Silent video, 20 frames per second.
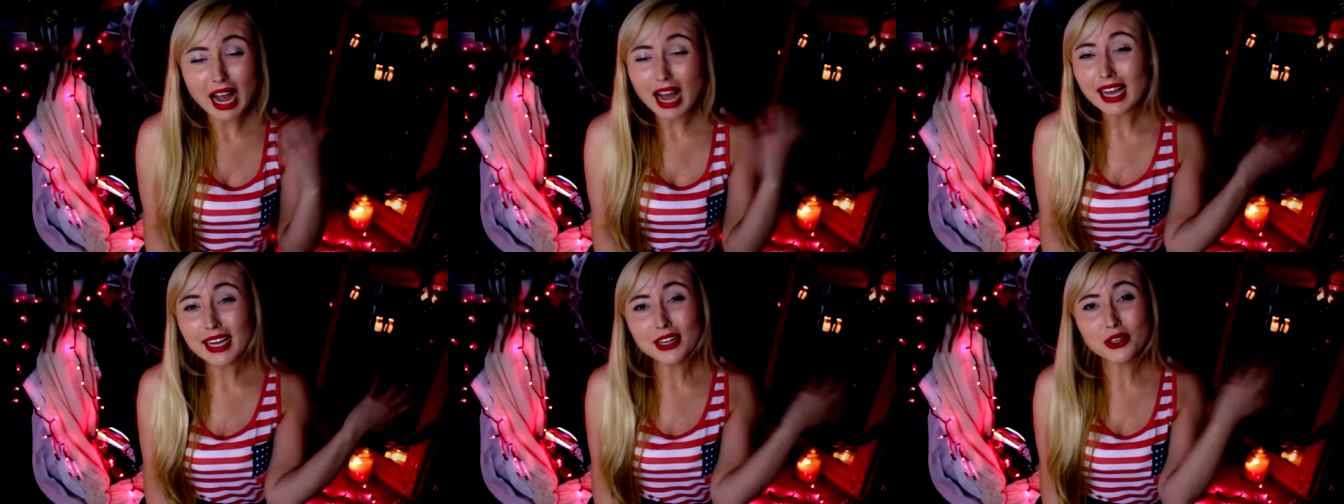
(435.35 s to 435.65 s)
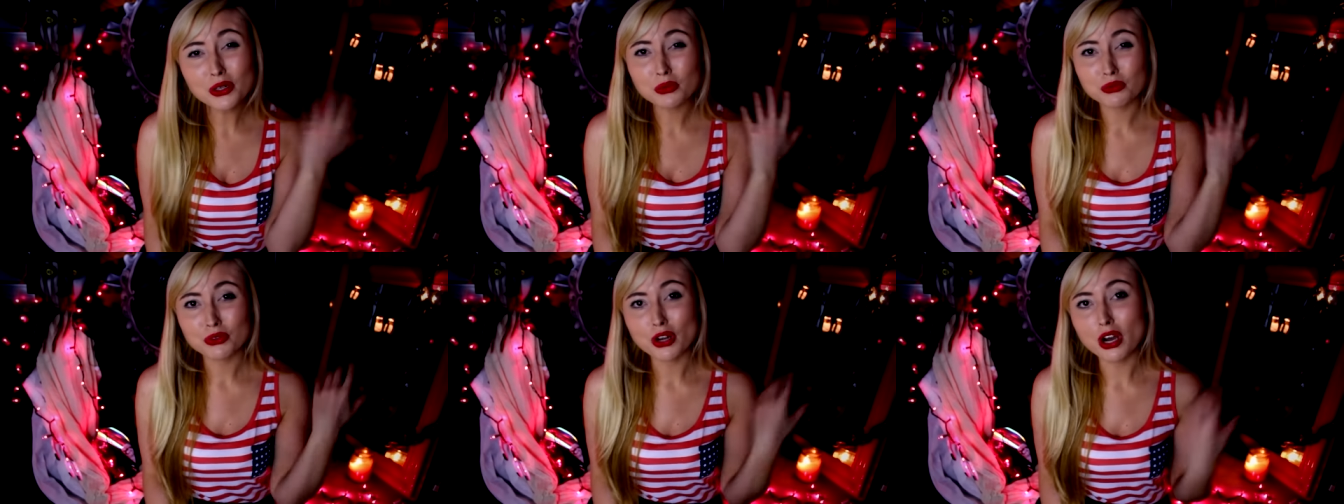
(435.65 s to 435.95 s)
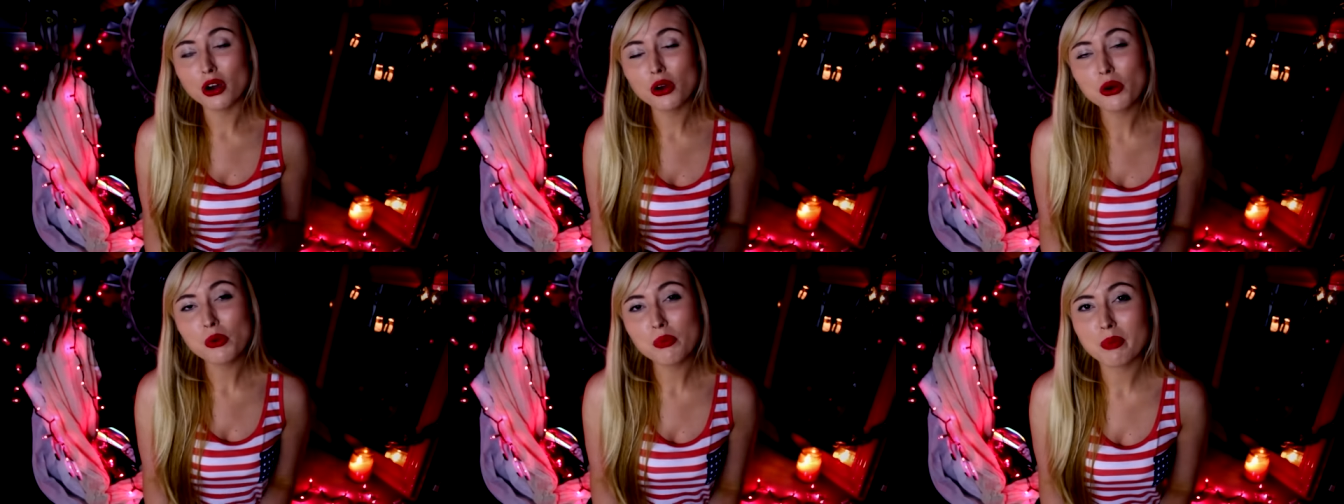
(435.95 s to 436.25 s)
I don't
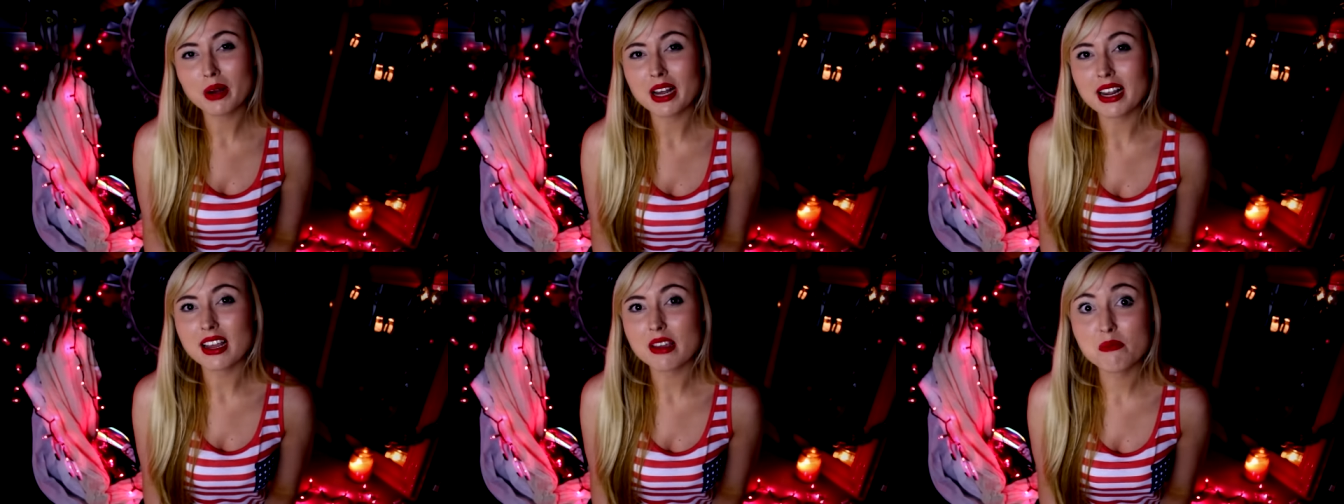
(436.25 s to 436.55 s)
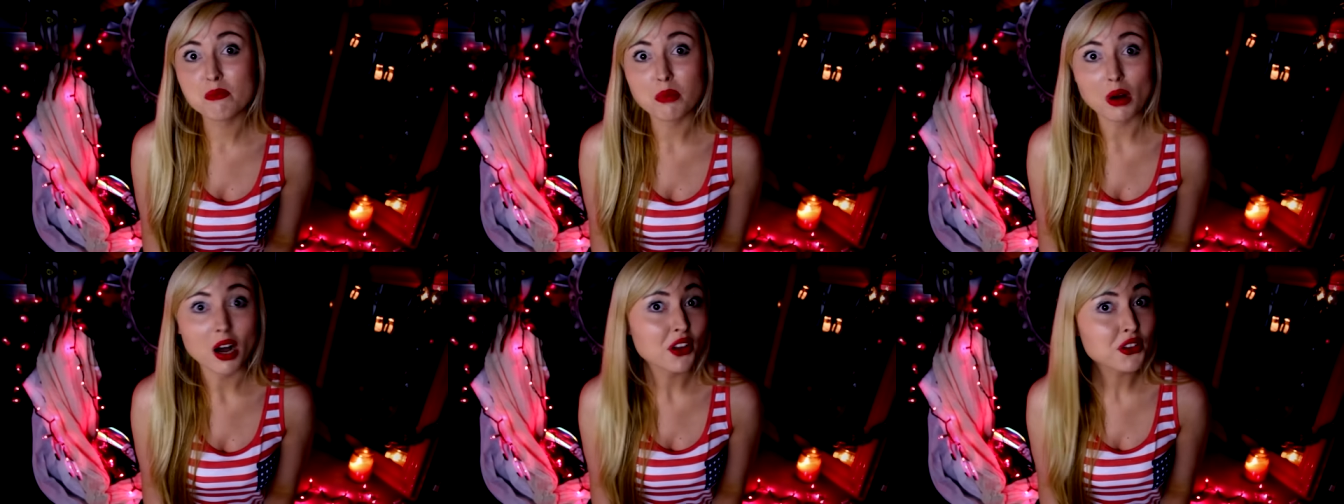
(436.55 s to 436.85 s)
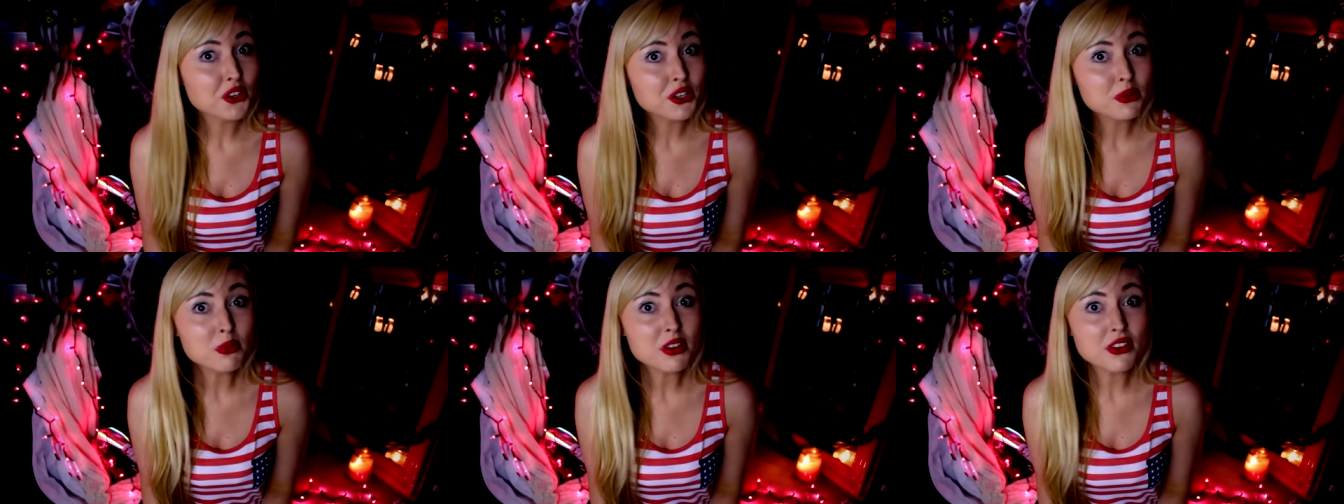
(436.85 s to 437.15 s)
know, but it
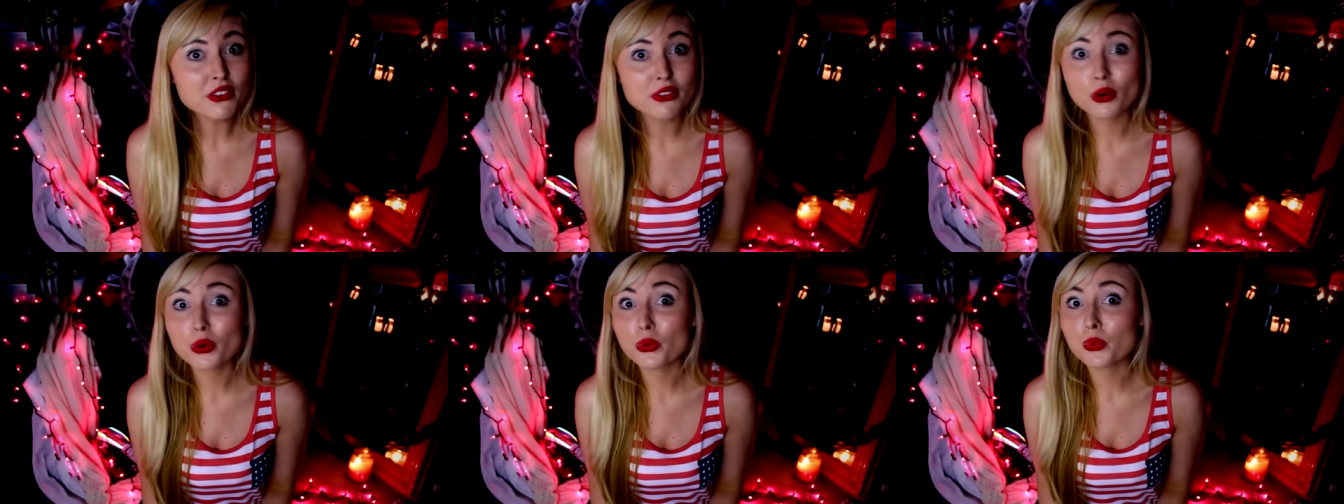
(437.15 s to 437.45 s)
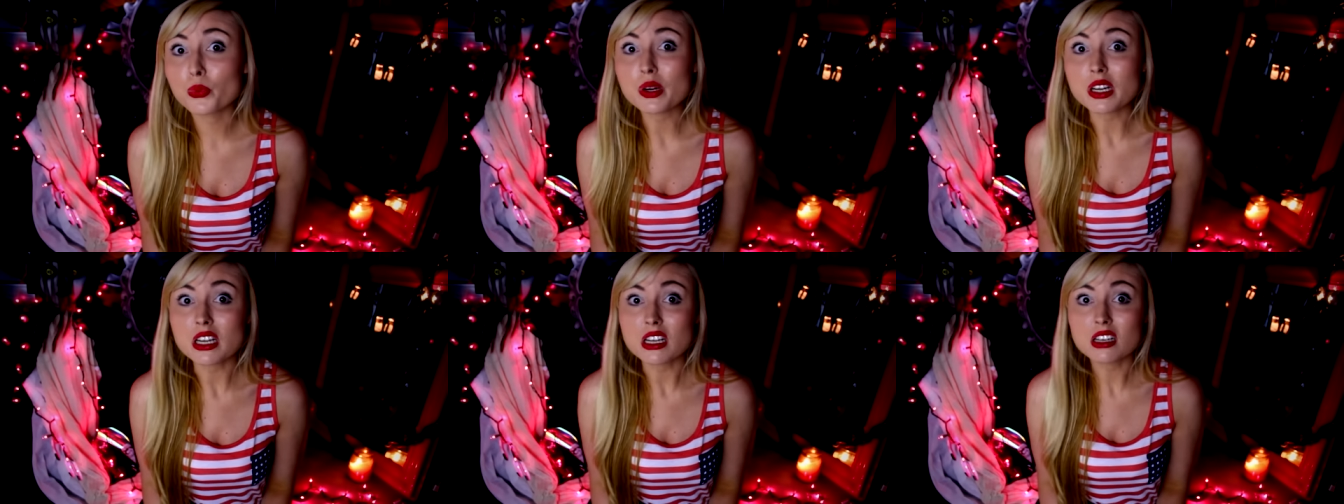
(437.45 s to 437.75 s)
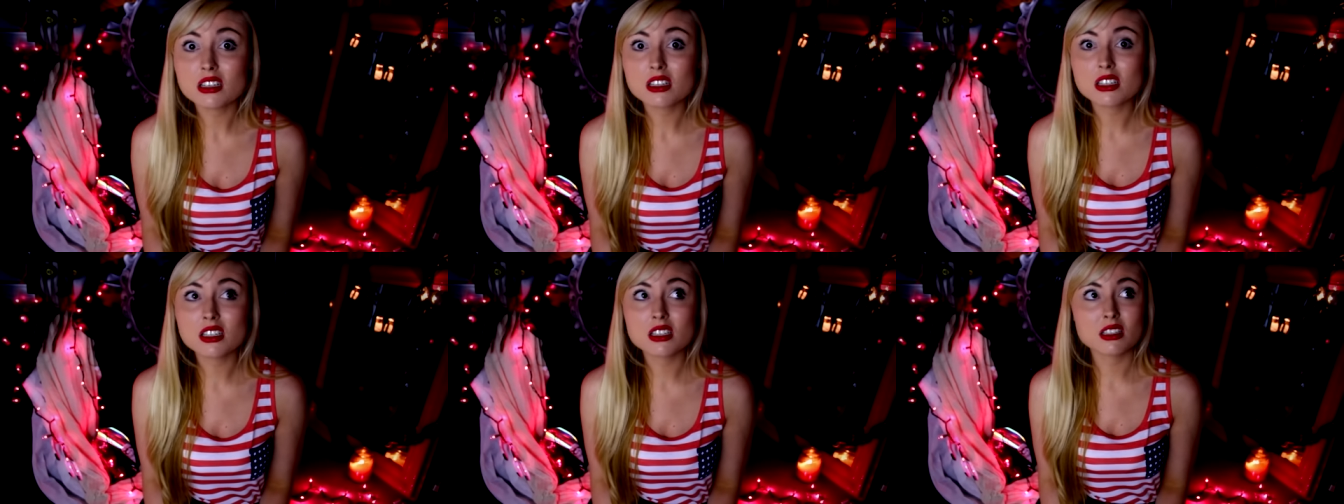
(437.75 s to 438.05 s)
bothered me for
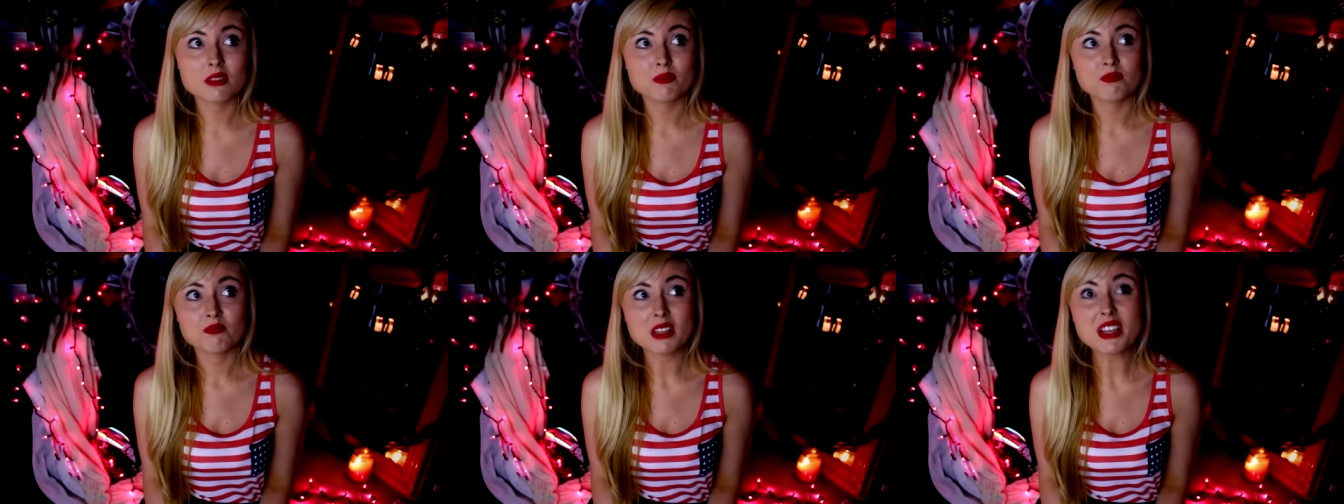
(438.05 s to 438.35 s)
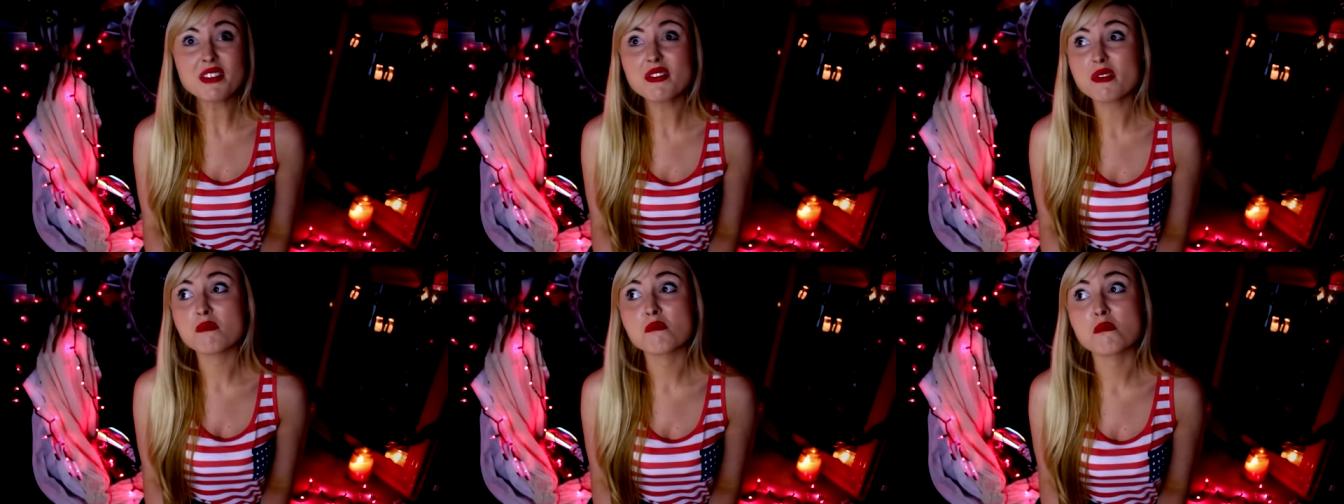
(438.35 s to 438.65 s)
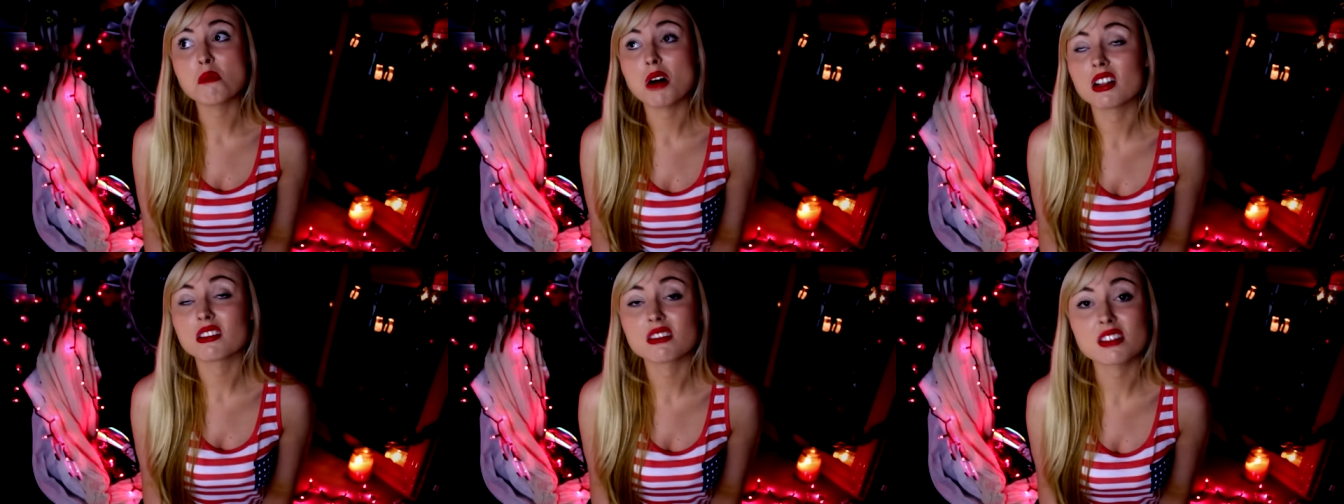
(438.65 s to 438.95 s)
weeks, even
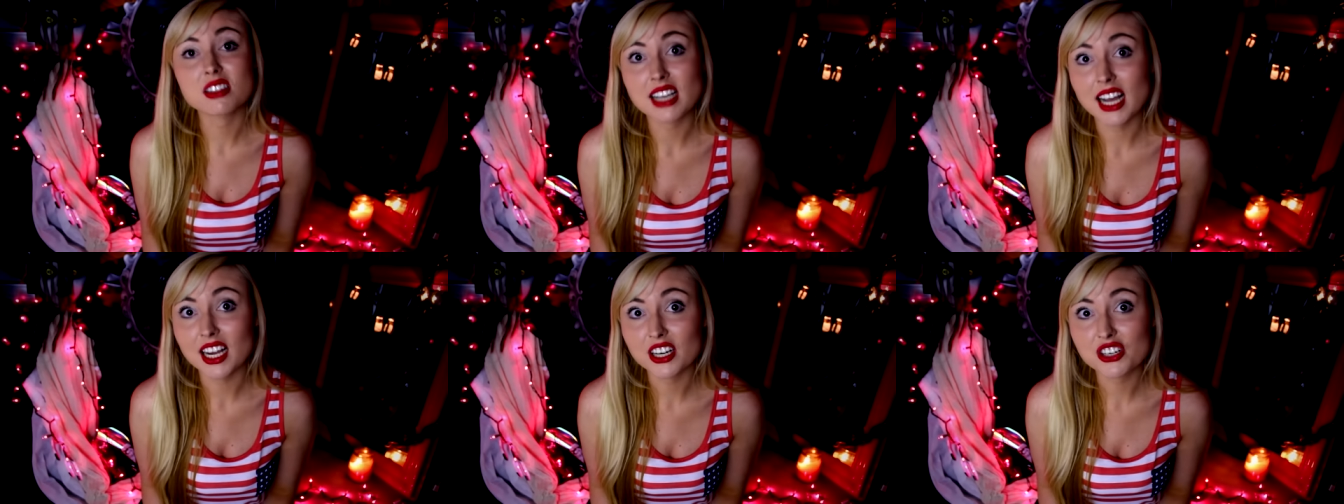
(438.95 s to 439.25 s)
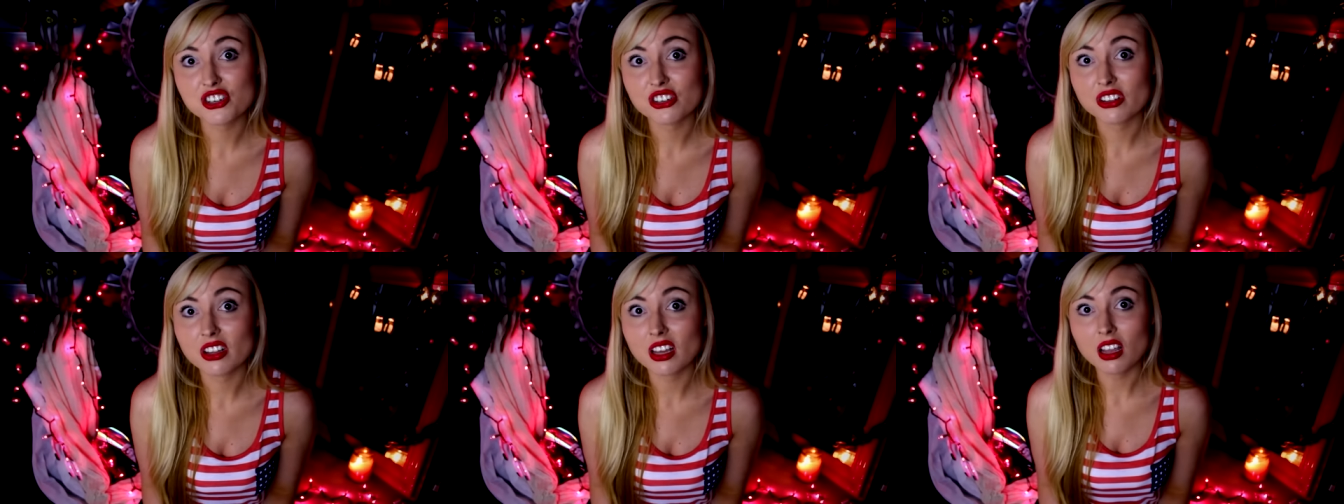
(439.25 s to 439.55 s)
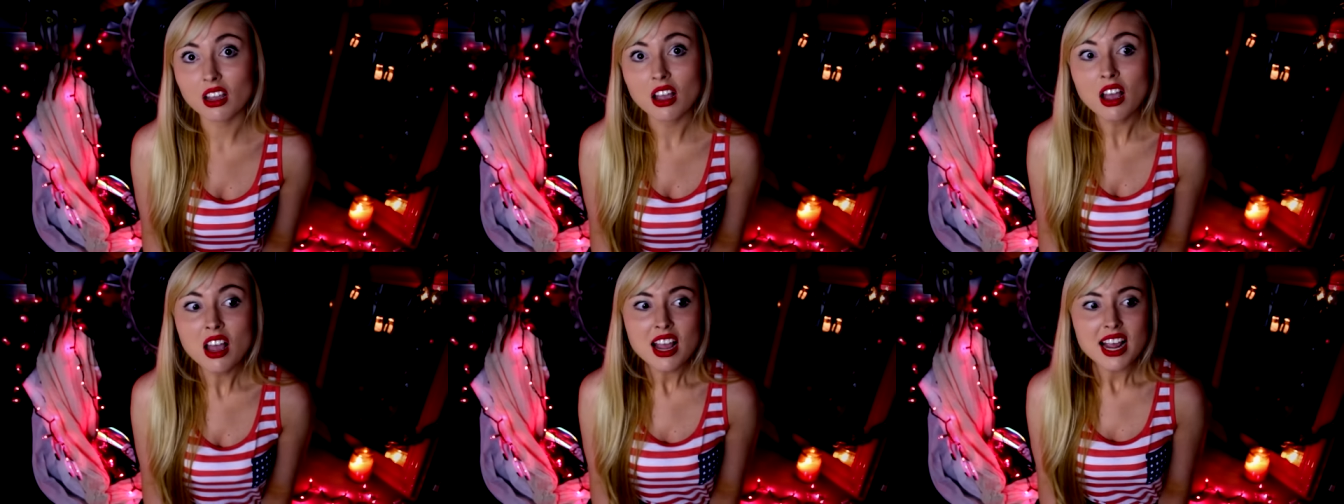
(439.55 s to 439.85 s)
months
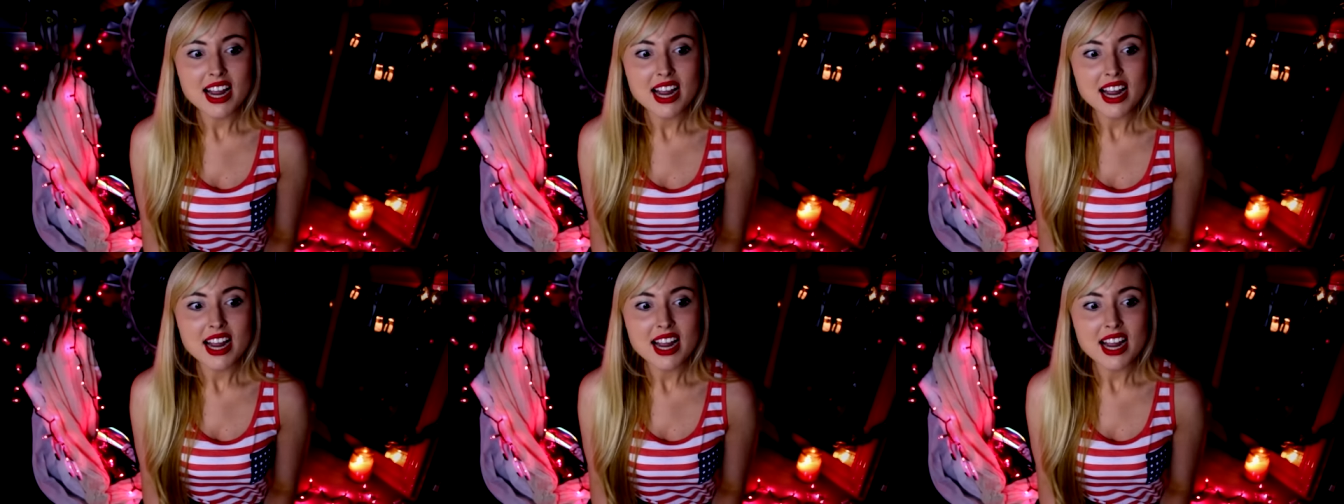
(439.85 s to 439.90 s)
actually.